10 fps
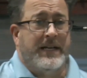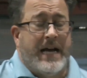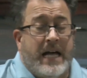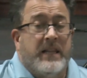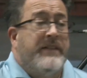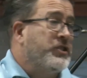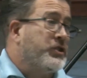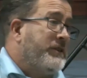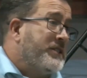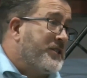I love
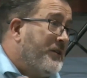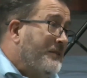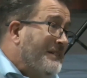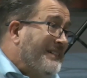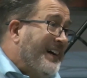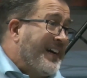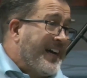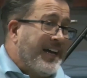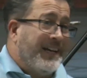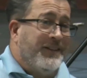history, so I
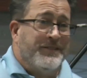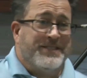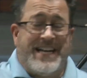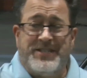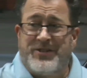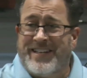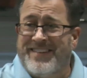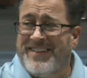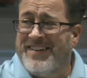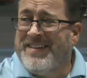got a little sidetracked
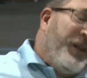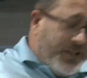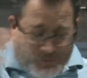there. Let's